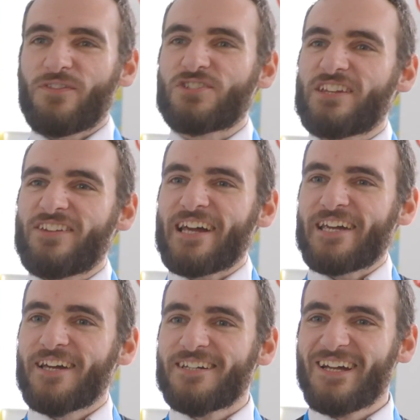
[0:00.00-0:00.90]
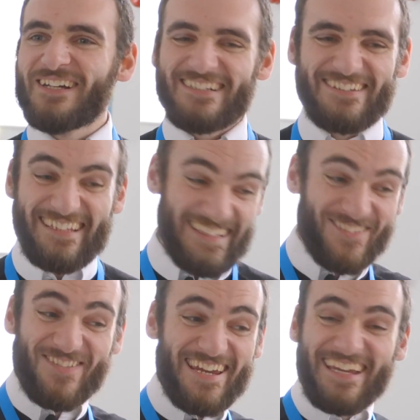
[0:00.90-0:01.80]
So my life is different
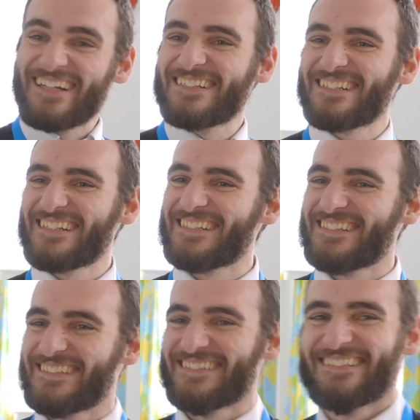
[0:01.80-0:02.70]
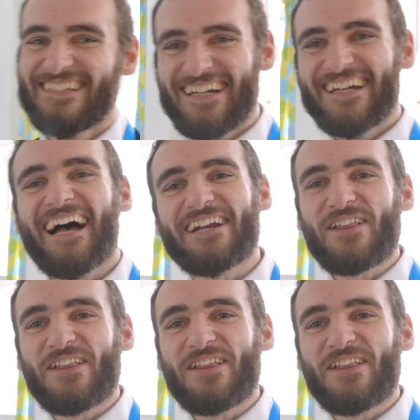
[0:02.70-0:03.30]
to what it was before.